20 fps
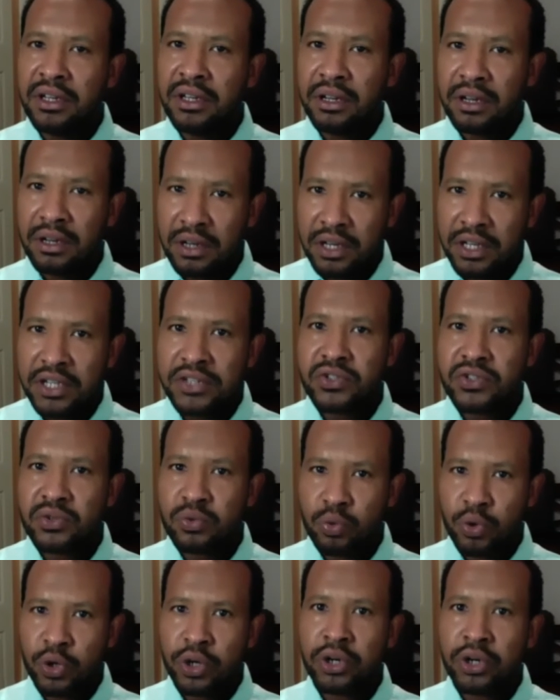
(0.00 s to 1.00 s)
Let's
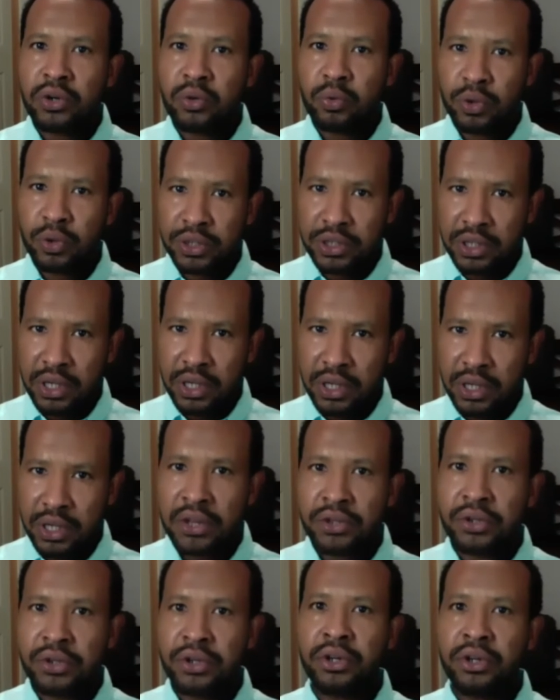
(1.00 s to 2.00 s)
work with
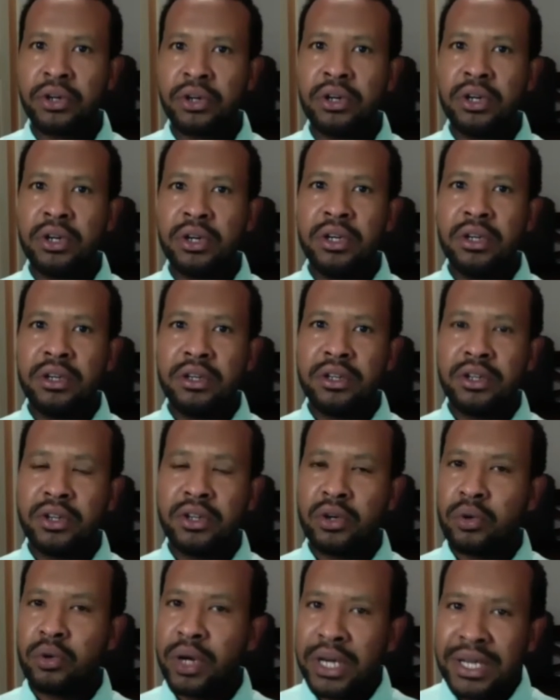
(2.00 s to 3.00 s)
other,
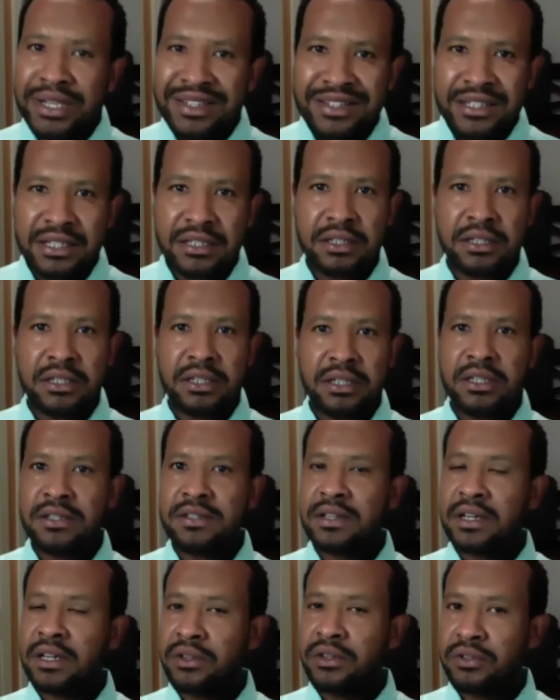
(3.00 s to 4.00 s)
entities,
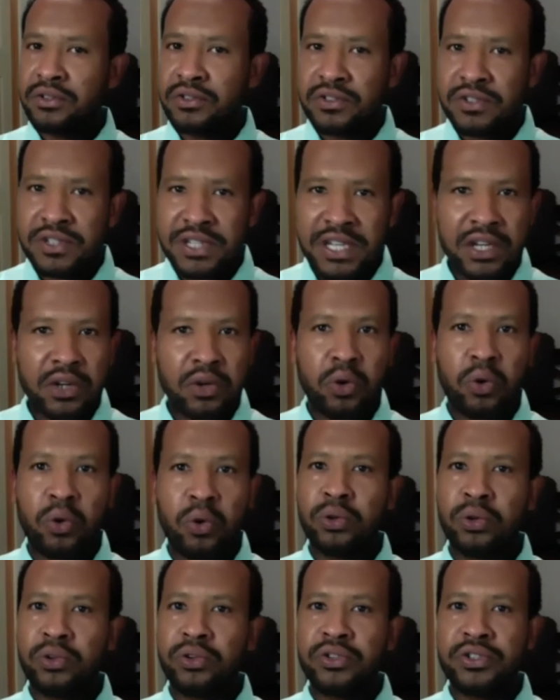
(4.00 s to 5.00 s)
other
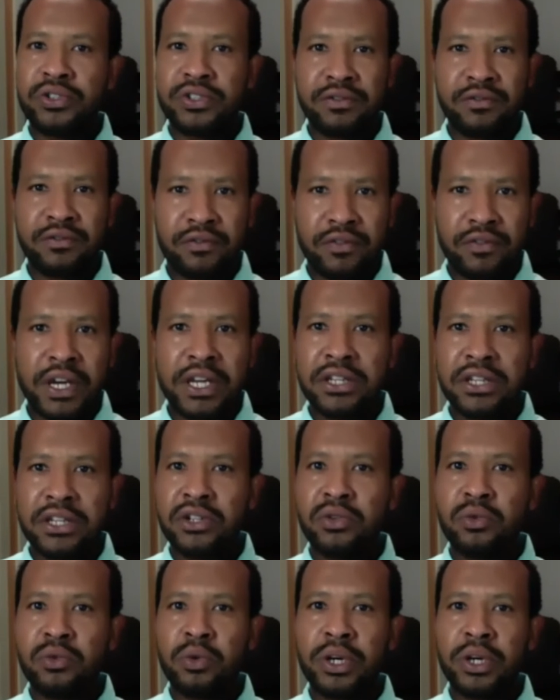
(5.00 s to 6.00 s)
stakeholders in
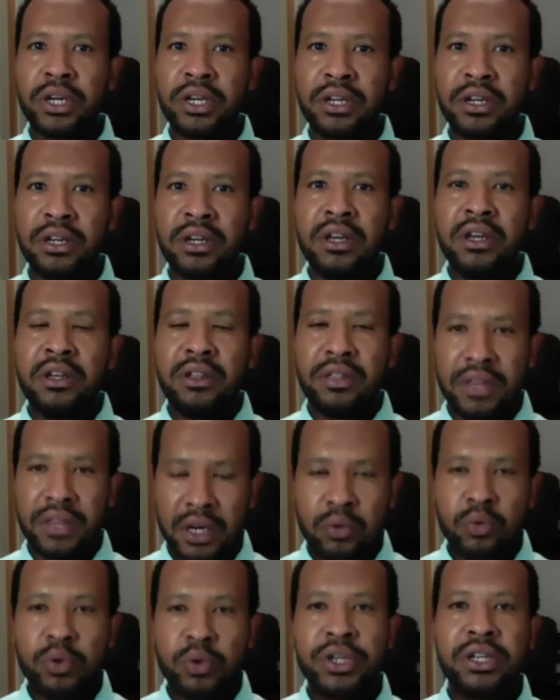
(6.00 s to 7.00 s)
finding a way that
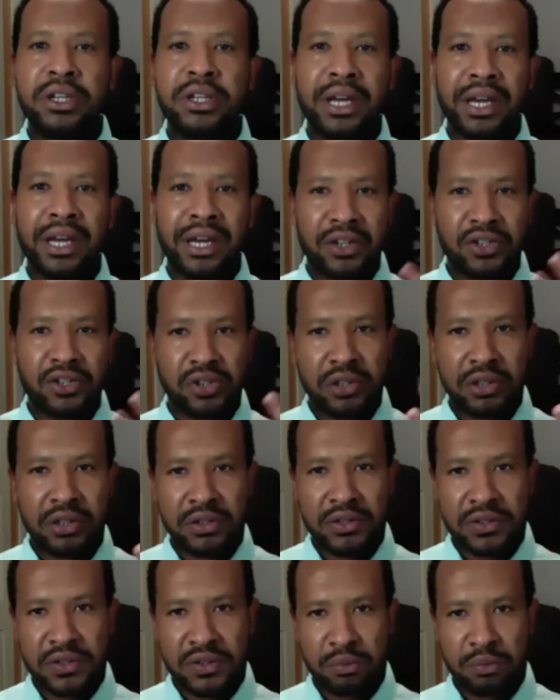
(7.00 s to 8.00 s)
we can actually
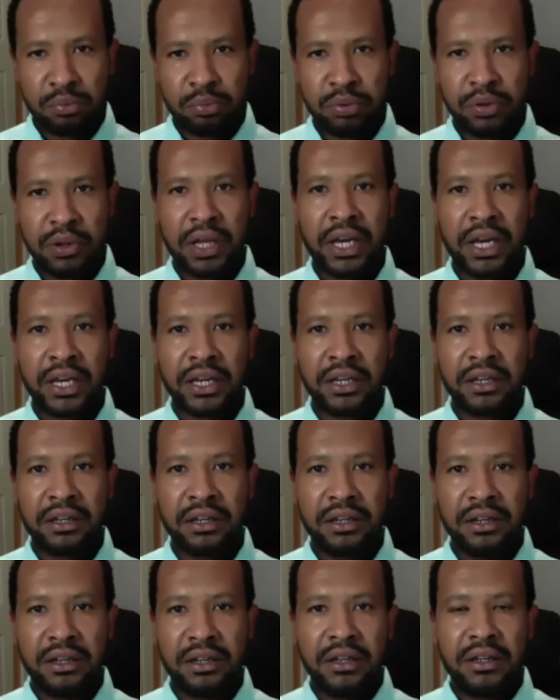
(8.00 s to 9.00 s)
supply
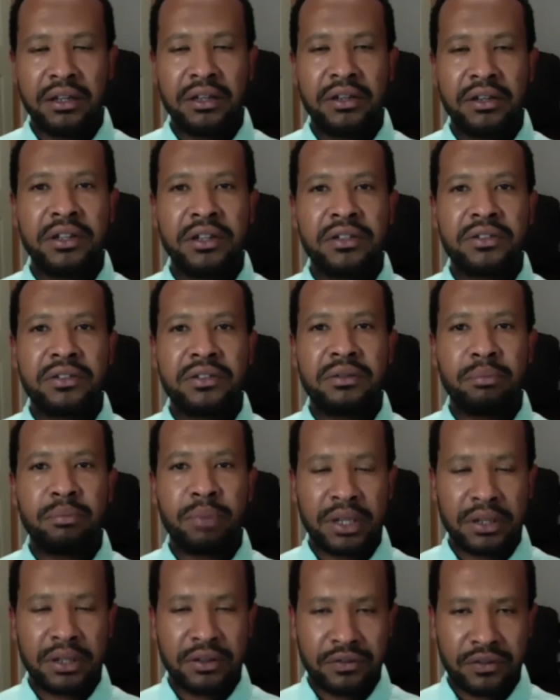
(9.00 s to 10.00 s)
this
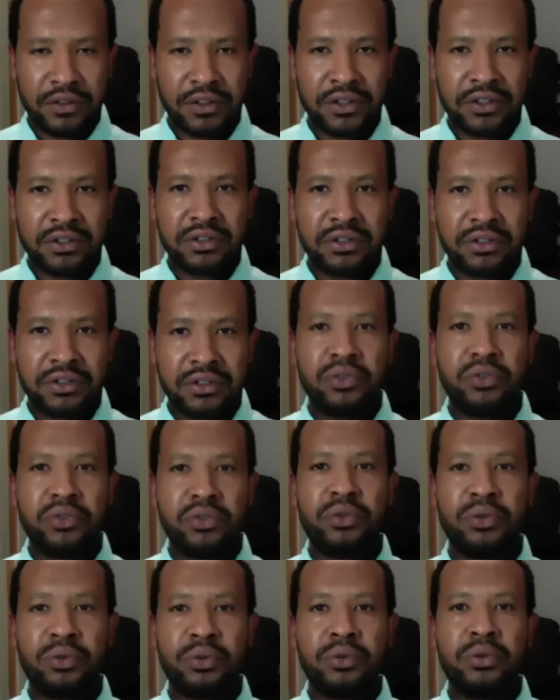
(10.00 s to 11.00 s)
benefit
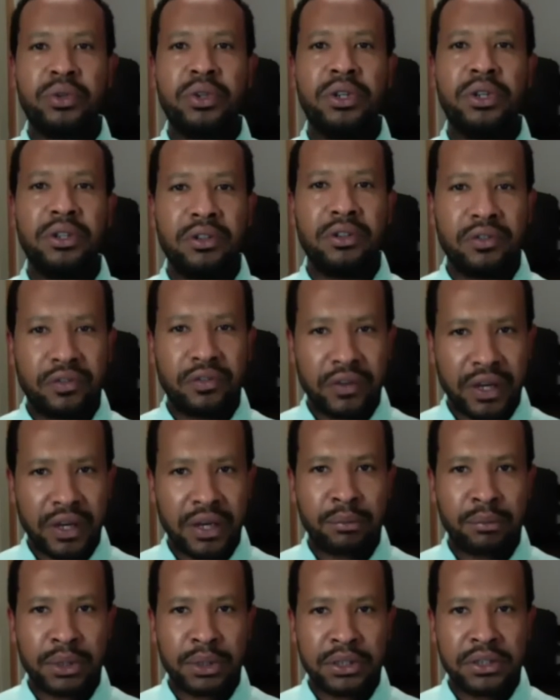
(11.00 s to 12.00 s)
to the
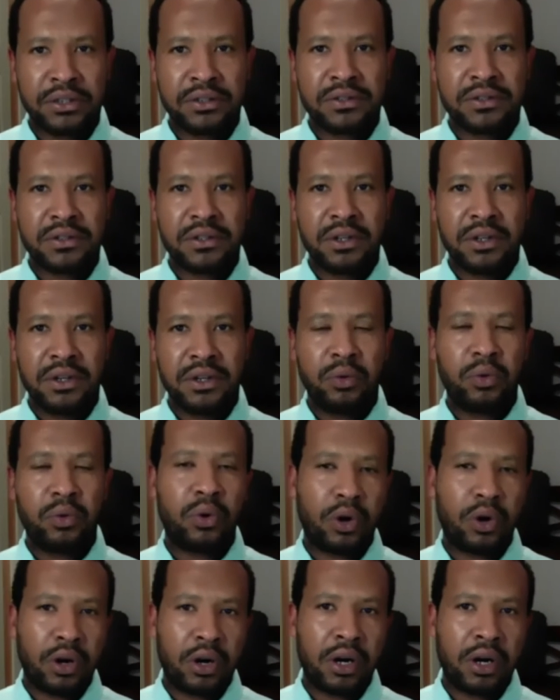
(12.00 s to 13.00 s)
families who
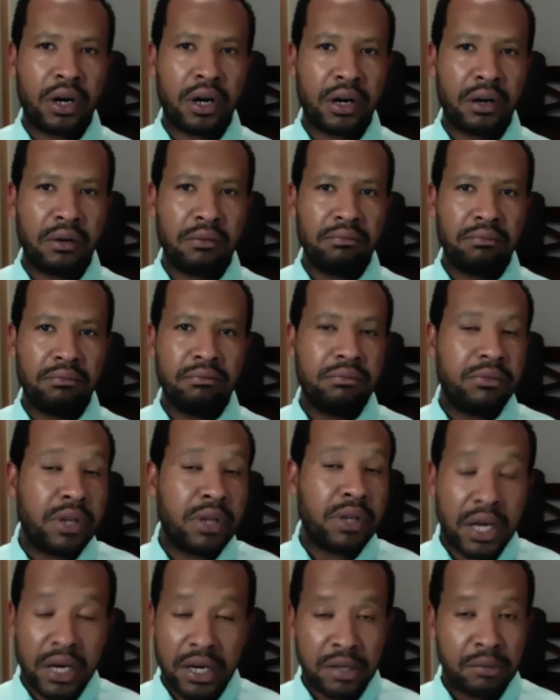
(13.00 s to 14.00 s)
are
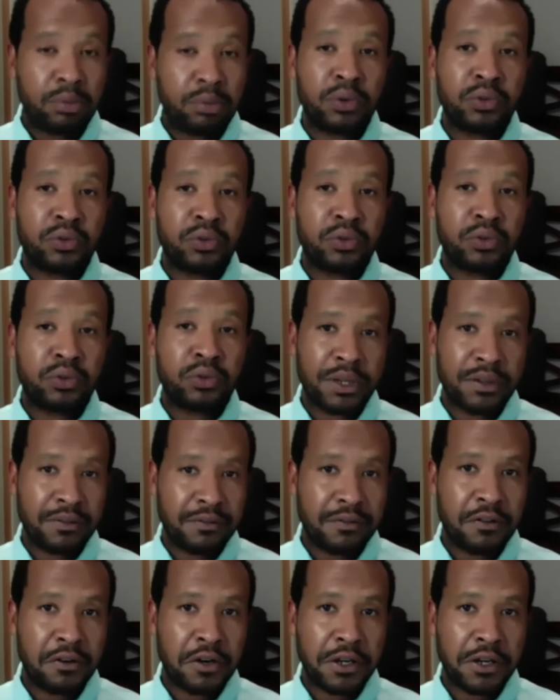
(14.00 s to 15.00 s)
not able to pay
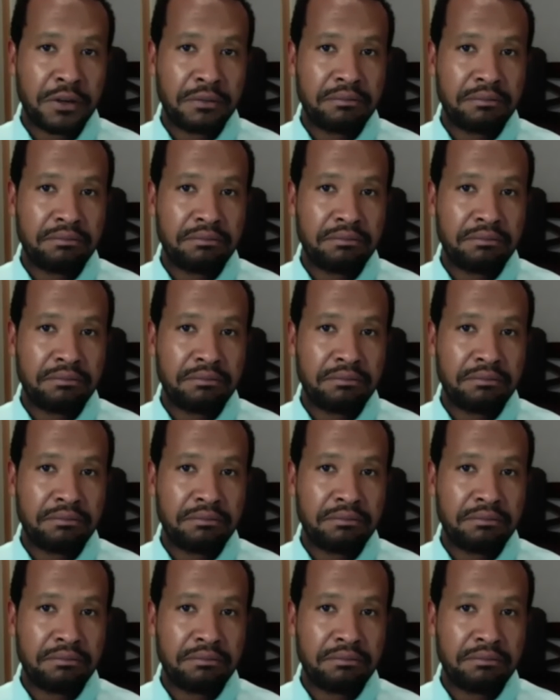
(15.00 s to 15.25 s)
for it,